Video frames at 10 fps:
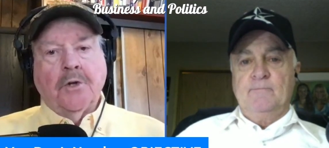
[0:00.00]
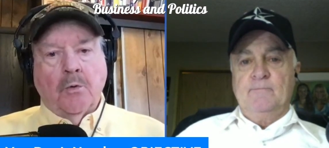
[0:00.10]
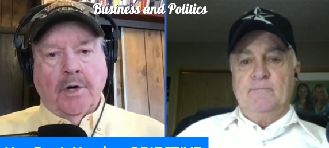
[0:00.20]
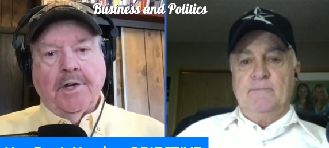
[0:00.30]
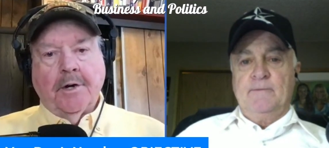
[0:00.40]

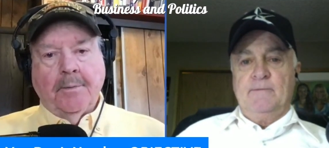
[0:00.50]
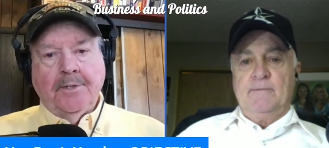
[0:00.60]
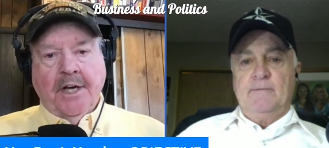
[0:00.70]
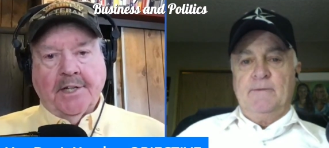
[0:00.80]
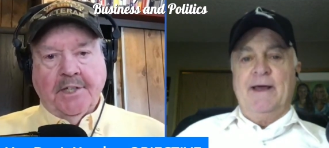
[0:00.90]
Speaker 1: know what
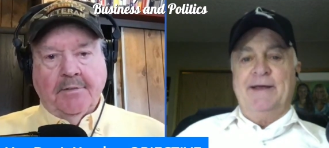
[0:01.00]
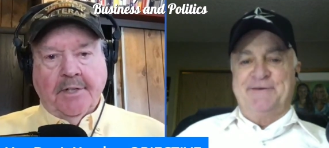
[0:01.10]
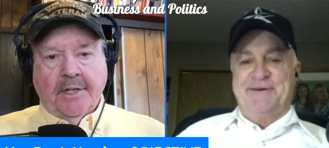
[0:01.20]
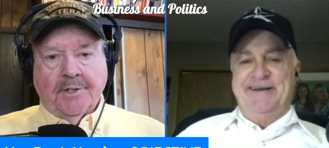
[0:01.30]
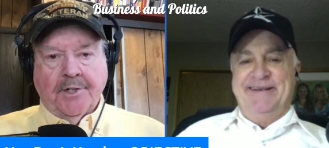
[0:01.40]
your
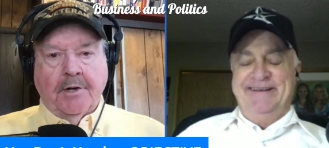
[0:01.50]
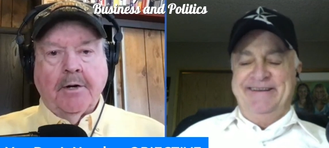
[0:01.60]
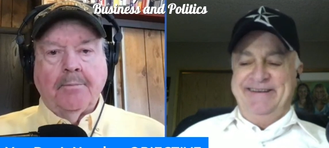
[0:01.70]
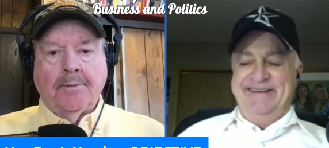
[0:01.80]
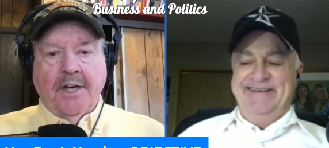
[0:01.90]
objective is.
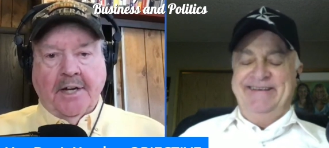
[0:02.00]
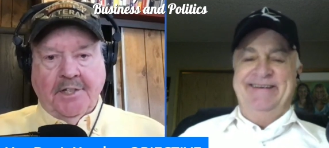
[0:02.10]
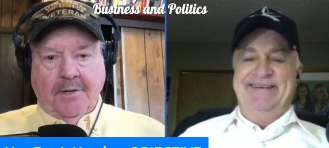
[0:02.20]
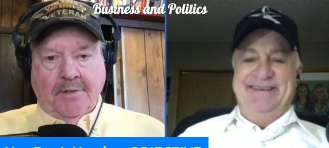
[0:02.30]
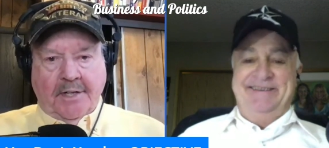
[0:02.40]
Your
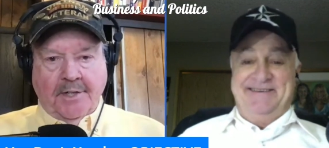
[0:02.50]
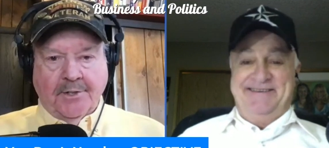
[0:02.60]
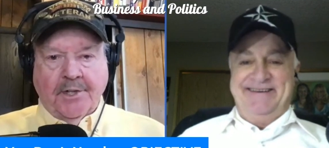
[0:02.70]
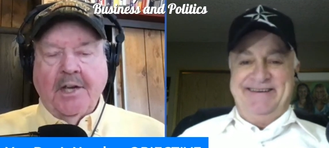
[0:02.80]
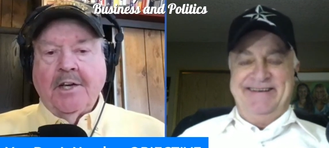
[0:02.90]
objective
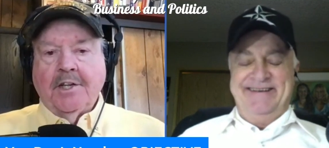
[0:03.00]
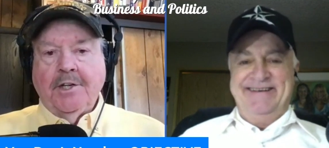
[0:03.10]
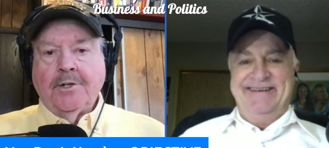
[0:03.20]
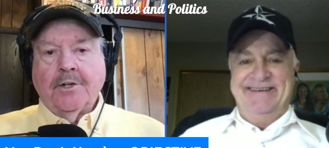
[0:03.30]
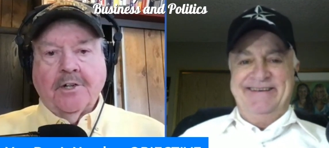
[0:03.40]
is
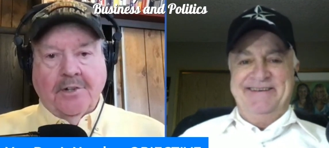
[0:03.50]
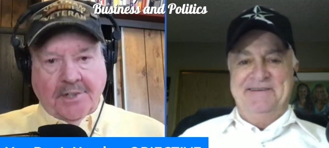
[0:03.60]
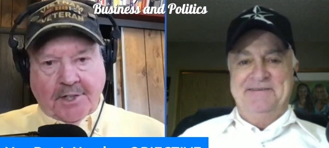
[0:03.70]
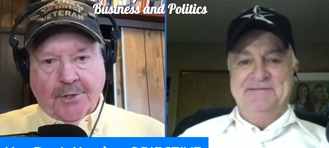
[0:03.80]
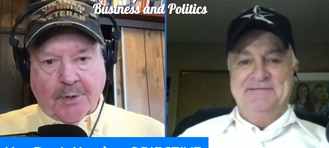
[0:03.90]
you're
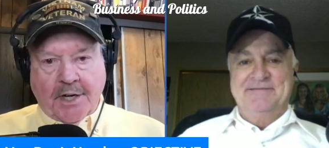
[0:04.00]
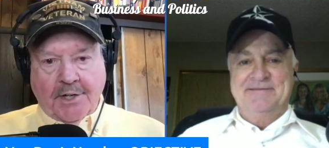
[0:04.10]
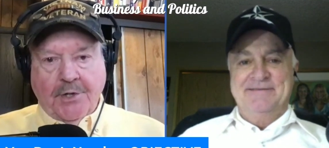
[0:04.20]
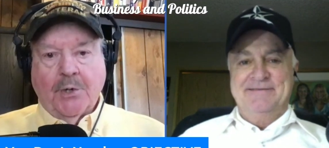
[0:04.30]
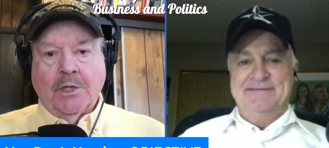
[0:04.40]
going to
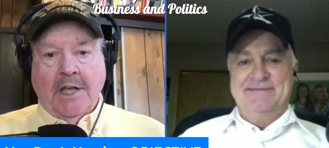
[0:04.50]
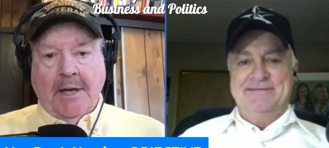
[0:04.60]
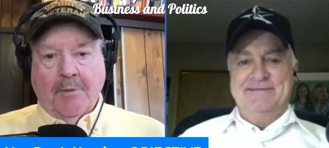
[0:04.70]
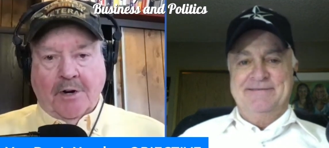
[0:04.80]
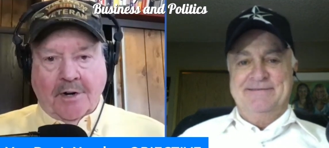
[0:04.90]
trade your
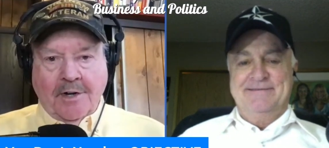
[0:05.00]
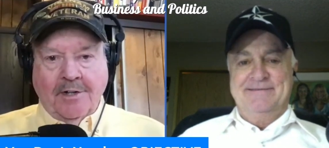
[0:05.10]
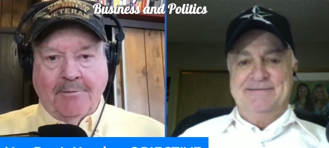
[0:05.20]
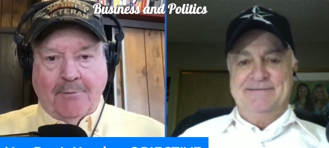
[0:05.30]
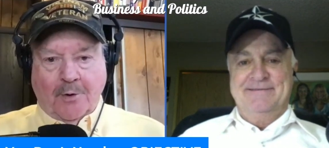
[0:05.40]
labor
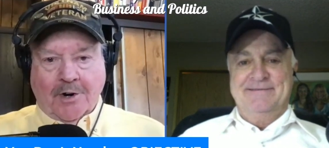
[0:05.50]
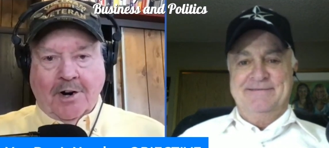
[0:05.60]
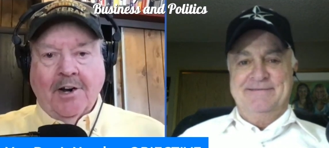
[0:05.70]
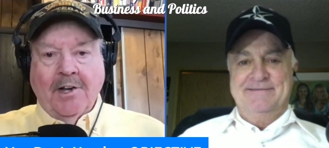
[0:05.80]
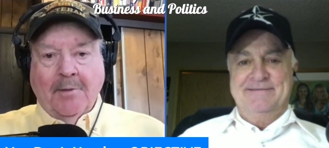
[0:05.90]
for